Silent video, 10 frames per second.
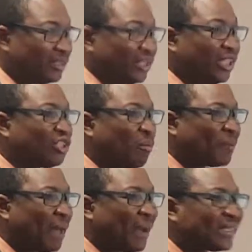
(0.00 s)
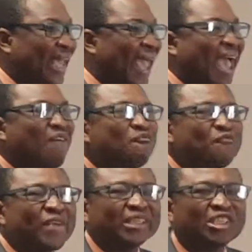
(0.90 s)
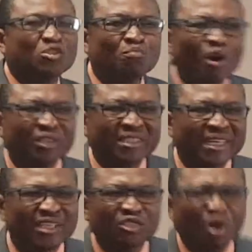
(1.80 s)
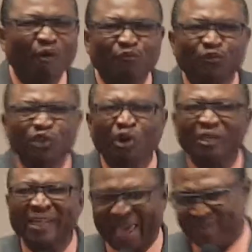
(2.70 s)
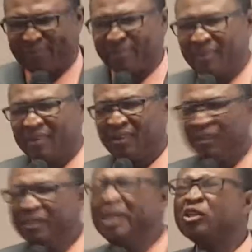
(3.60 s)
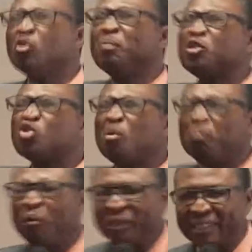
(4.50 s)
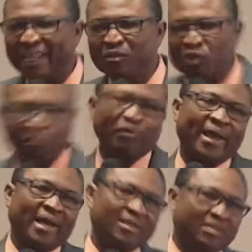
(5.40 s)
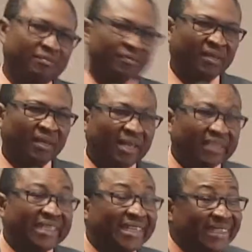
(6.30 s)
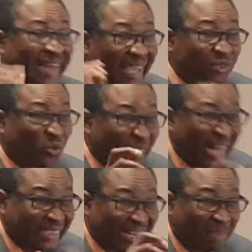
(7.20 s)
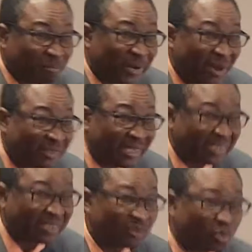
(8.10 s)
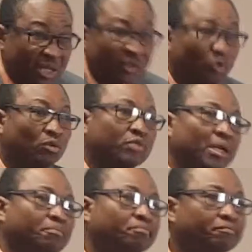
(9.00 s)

You need to pray about every small things of your life need to be supported with prayers. The day you let that prayer on it, you start to lose them.